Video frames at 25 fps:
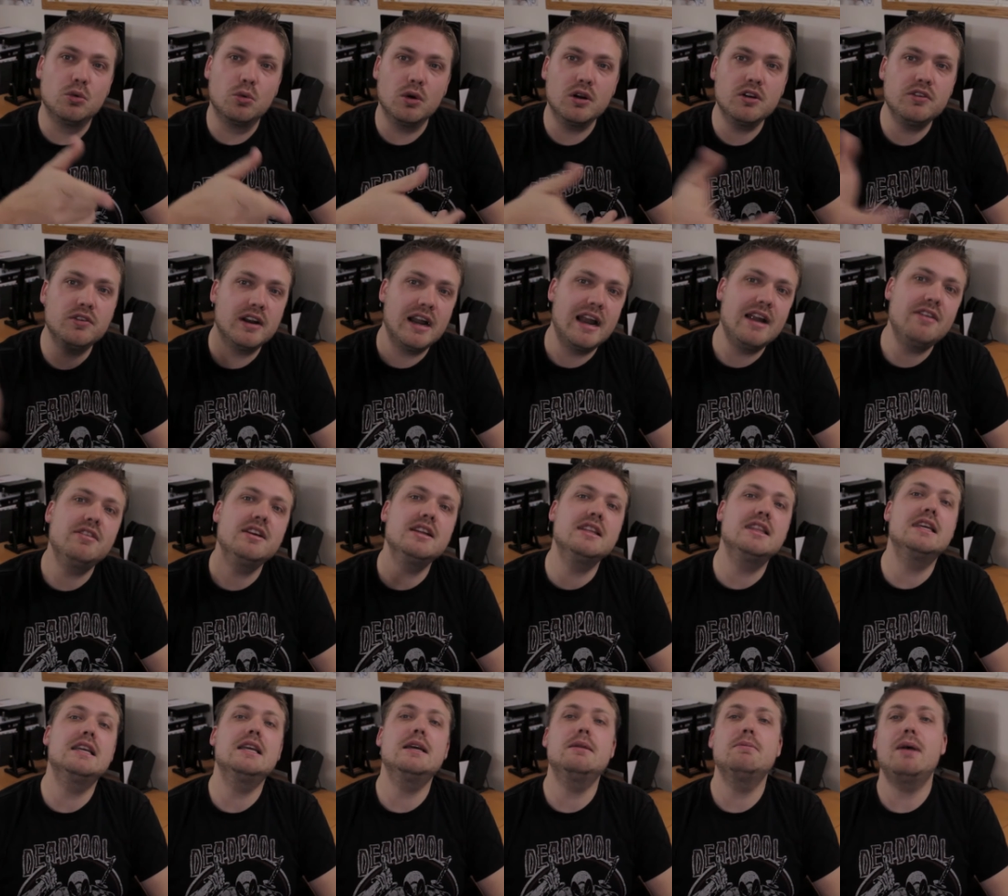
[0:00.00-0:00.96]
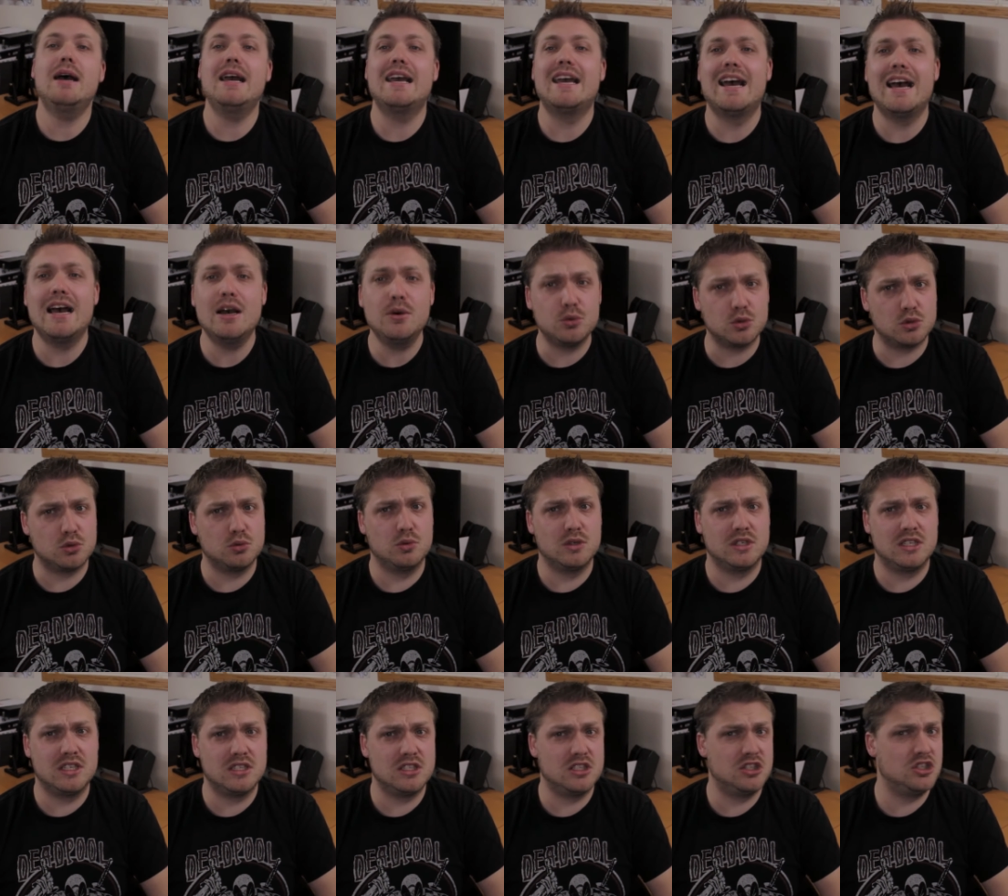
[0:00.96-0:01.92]
worked for everything in my house,
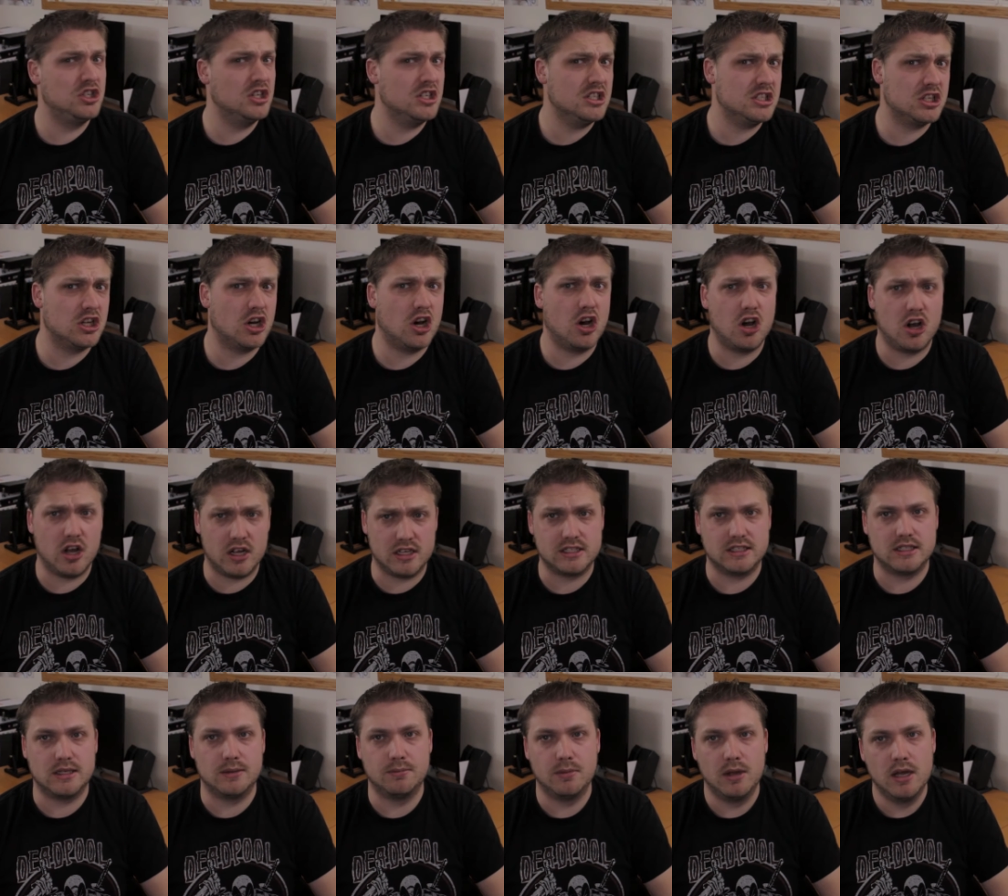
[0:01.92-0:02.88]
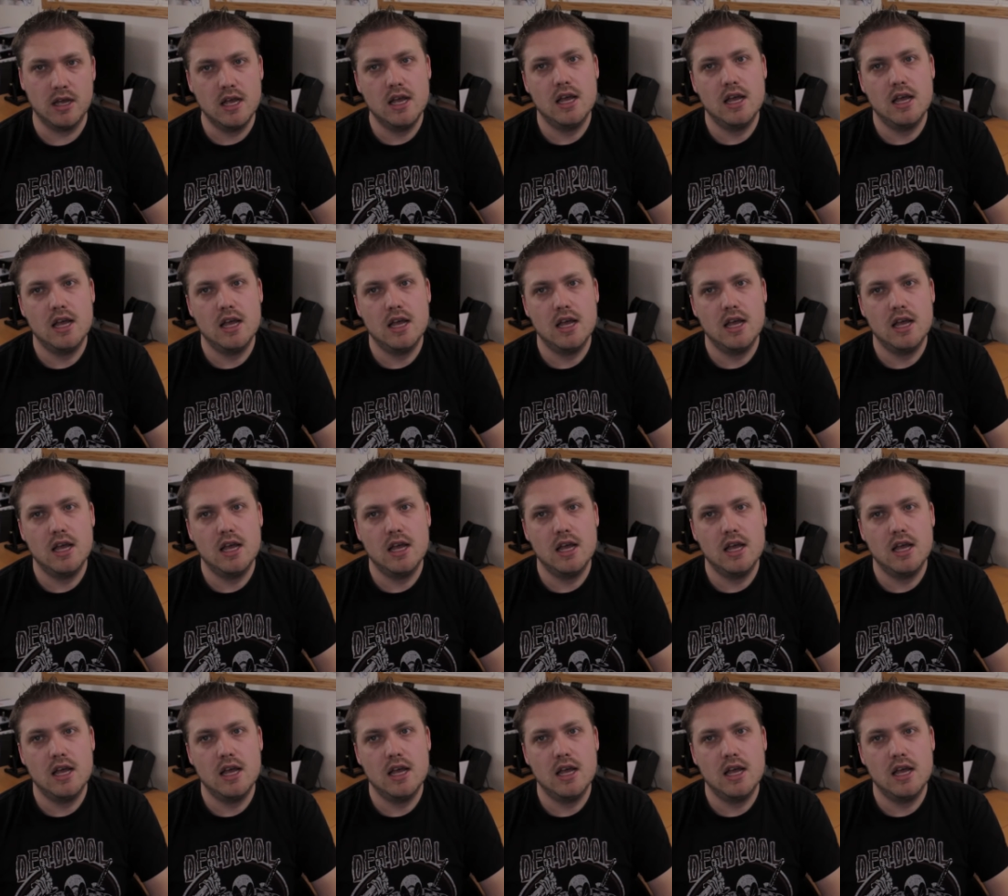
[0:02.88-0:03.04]
which is just awesome.